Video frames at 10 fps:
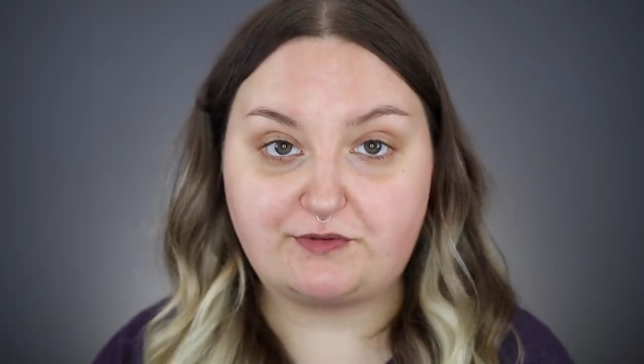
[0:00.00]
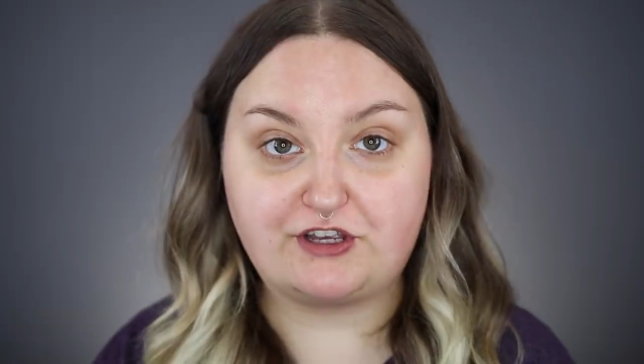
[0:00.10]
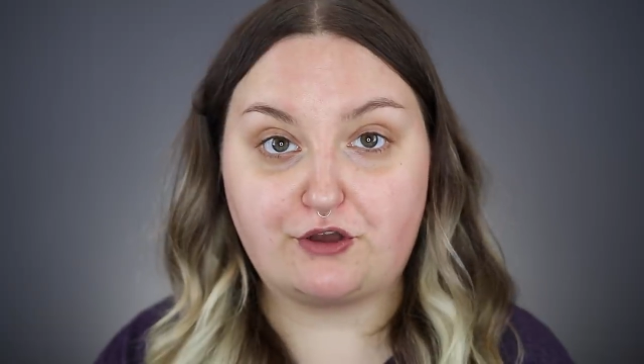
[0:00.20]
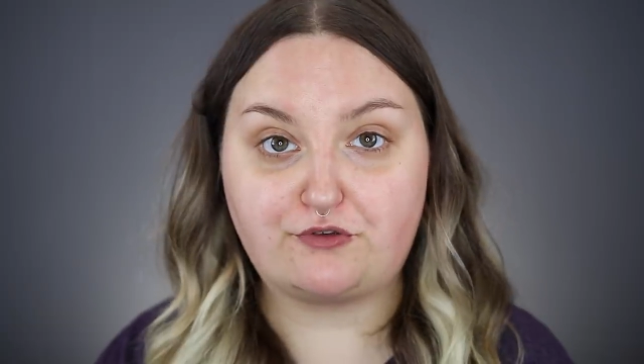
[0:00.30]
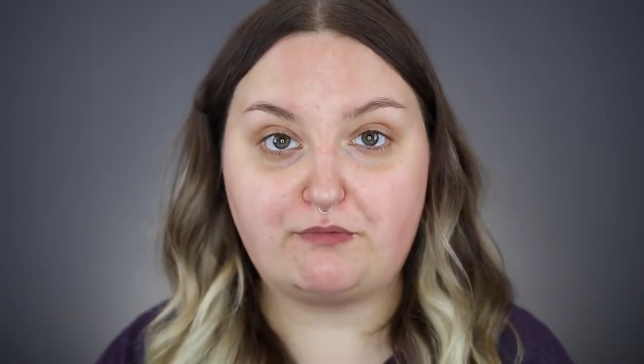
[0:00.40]
So I'm
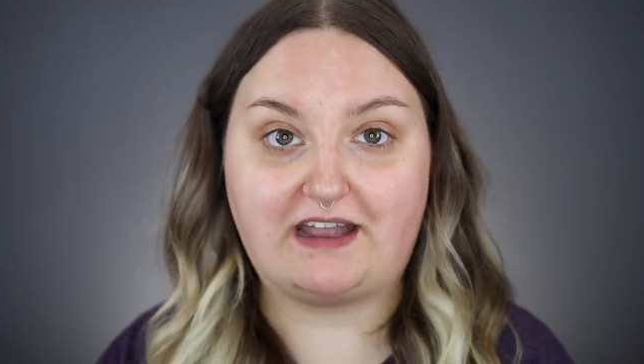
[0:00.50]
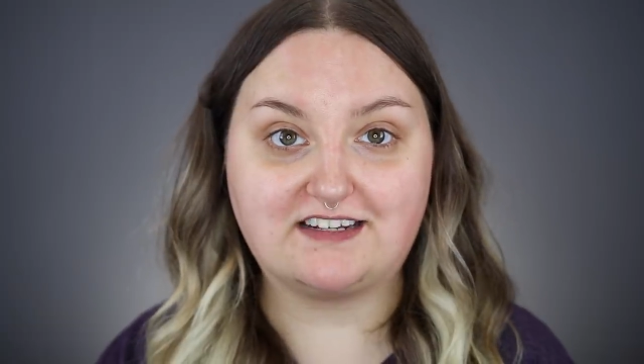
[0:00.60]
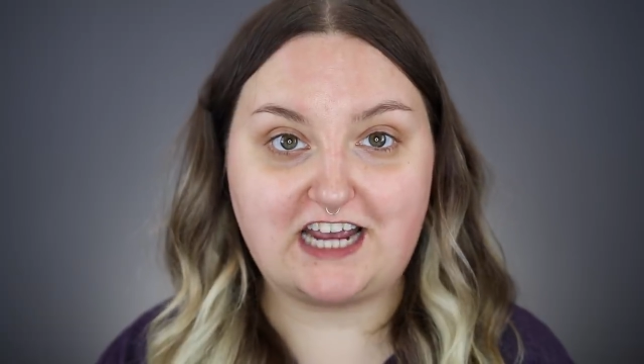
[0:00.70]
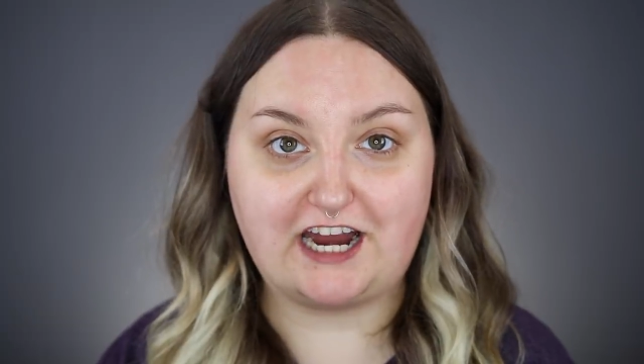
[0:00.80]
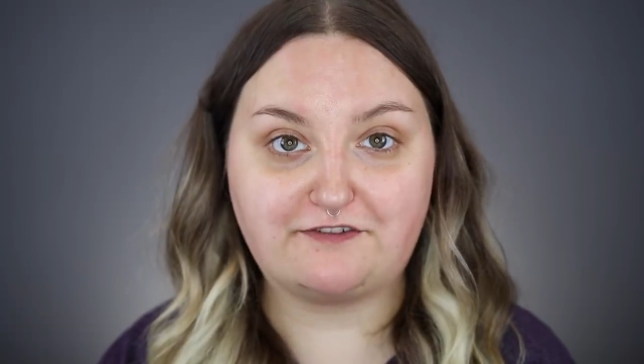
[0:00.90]
gonna go through my
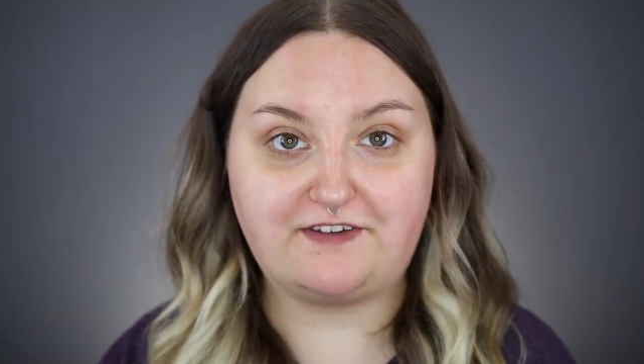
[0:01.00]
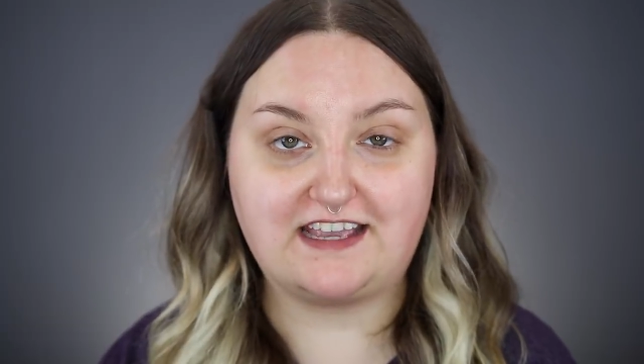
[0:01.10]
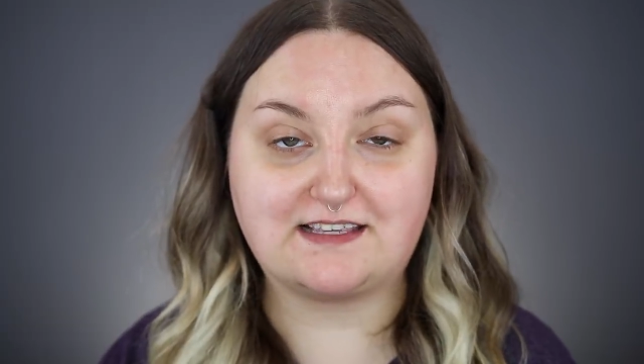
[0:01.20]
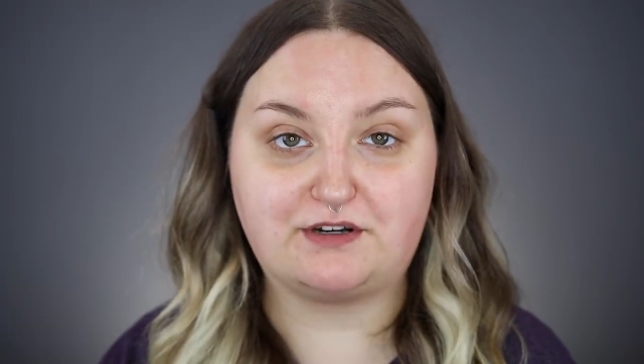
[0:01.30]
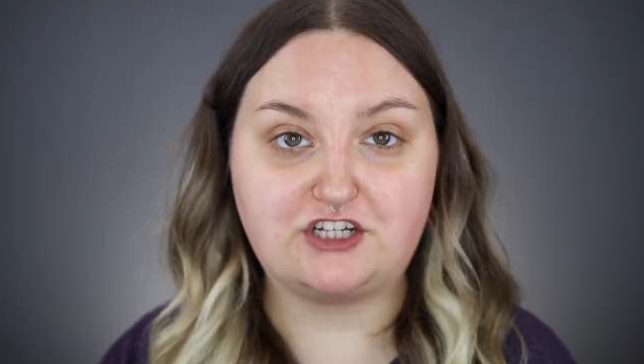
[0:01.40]
entire
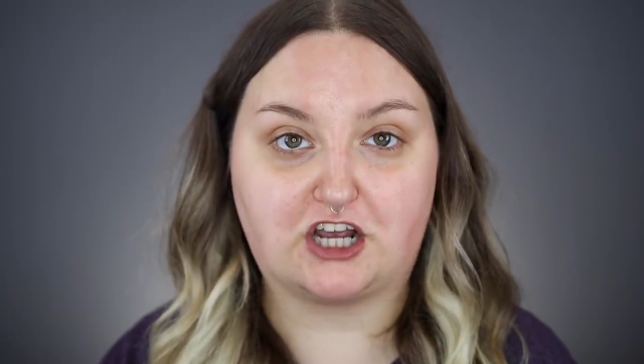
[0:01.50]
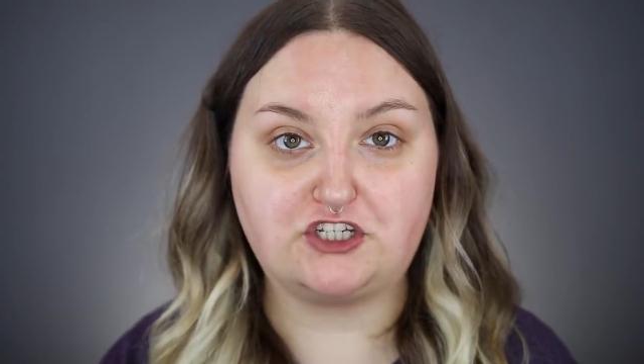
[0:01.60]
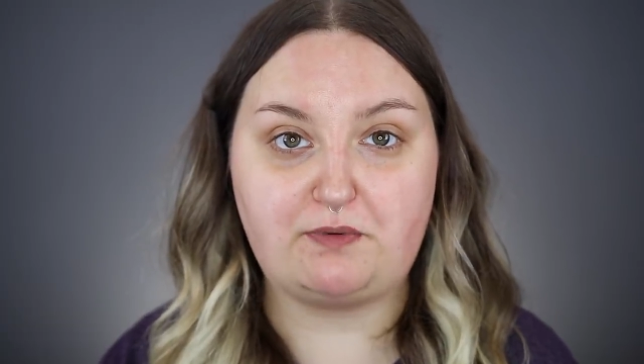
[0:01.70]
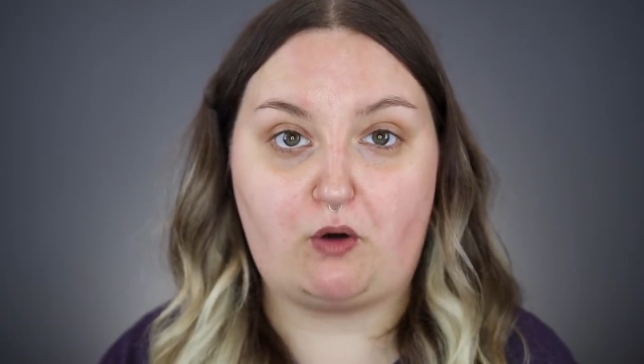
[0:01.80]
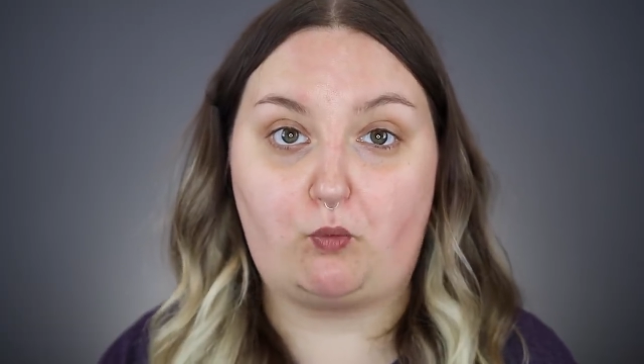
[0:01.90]
face. I'm gonna talk
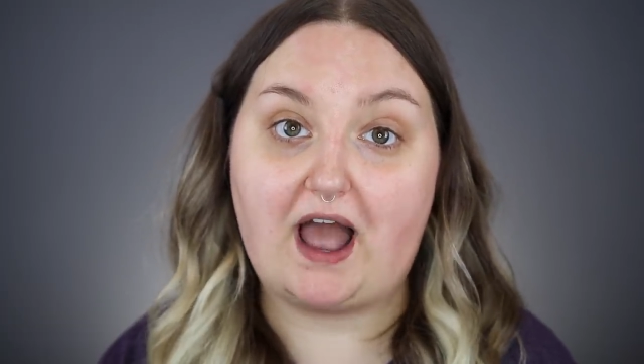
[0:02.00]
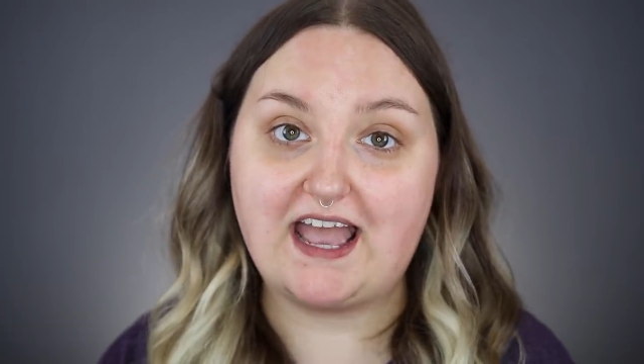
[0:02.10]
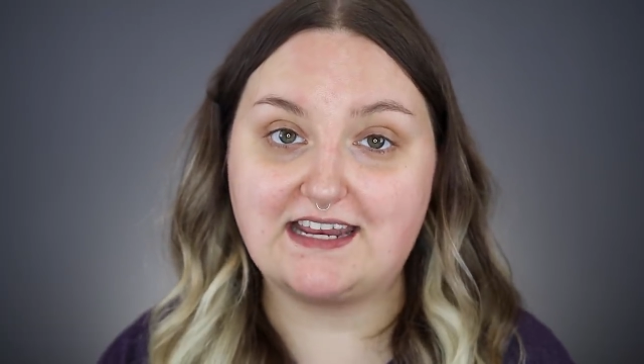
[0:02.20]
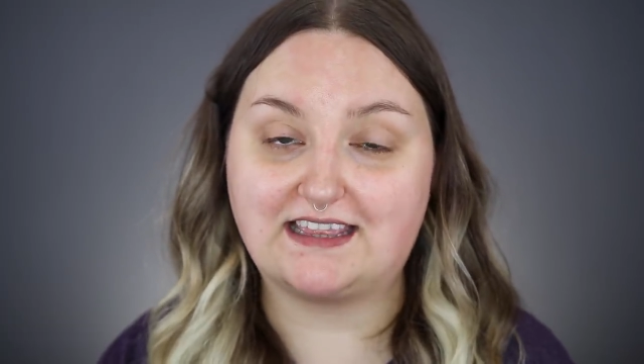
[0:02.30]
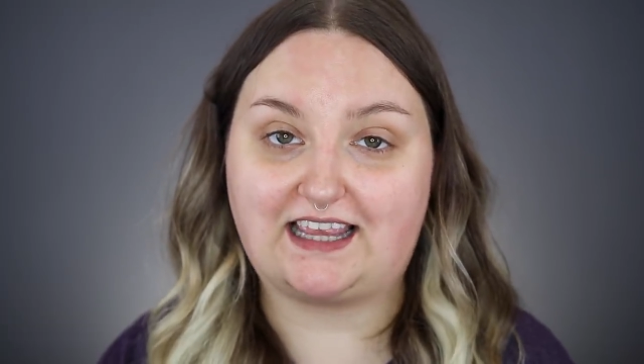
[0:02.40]
to you about
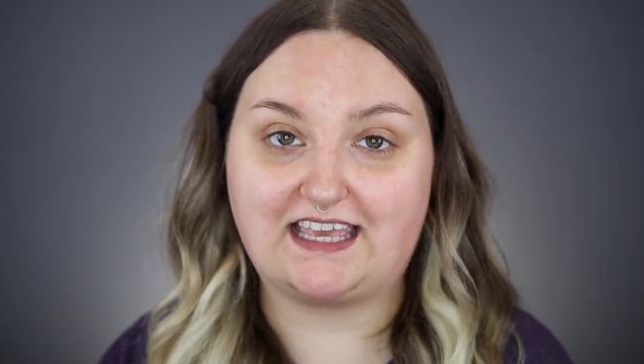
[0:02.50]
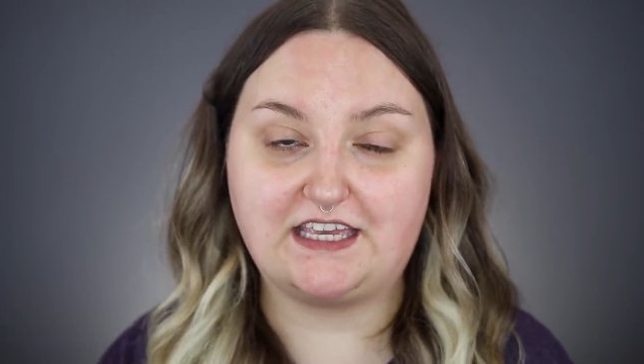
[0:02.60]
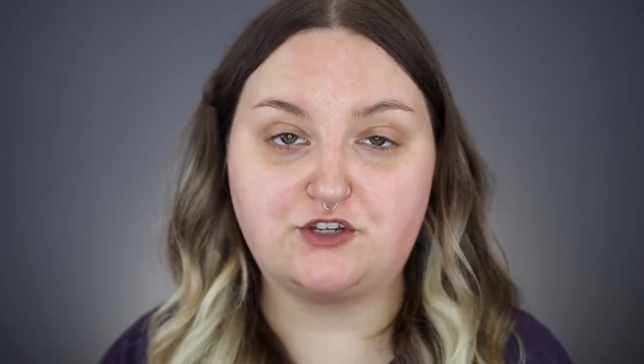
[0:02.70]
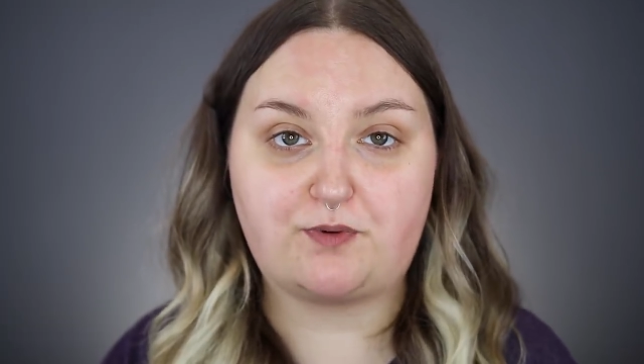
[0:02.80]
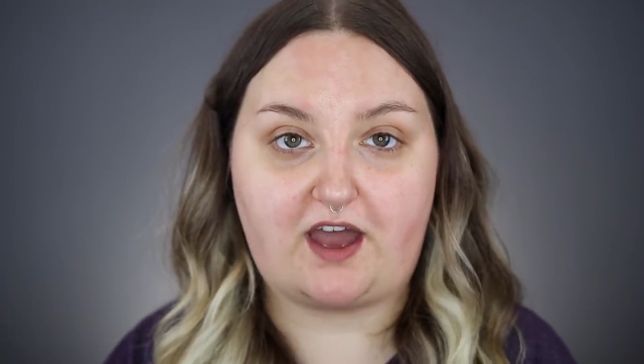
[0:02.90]
why I didn't like
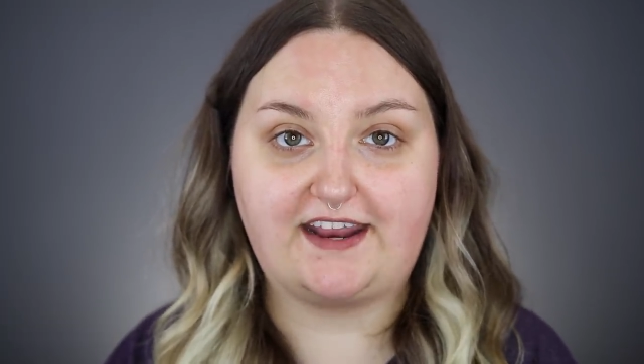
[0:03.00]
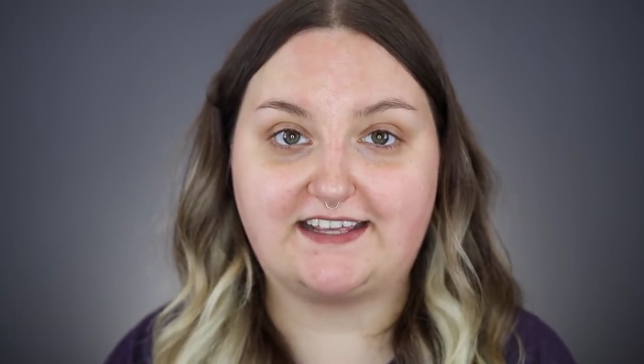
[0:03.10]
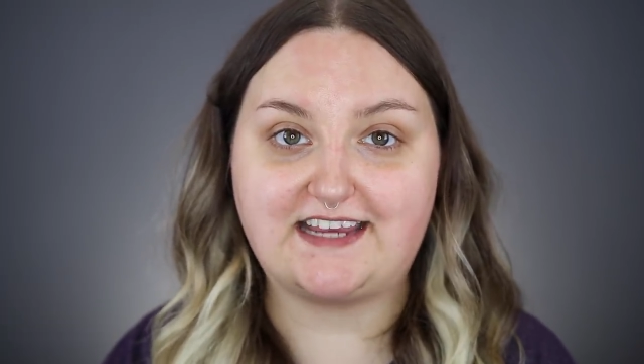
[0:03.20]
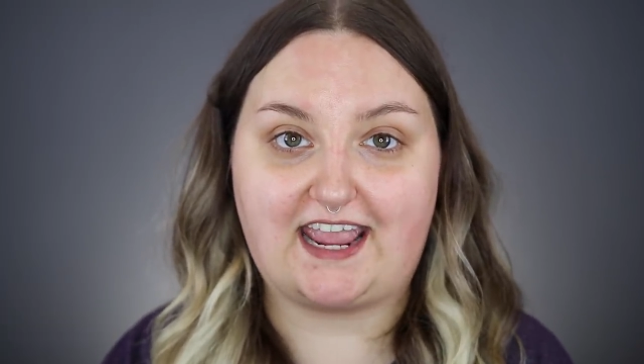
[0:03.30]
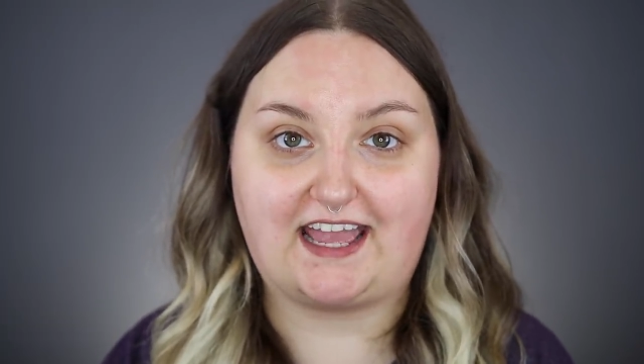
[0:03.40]
each
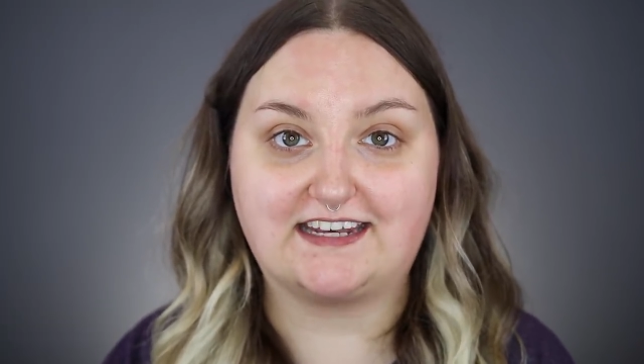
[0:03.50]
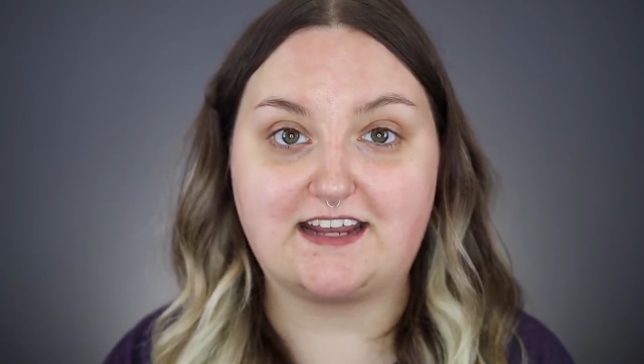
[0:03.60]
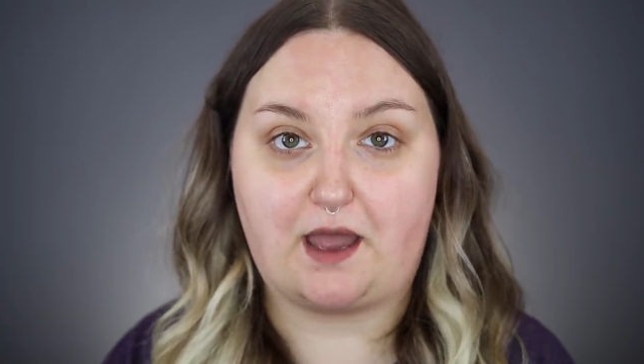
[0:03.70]
product and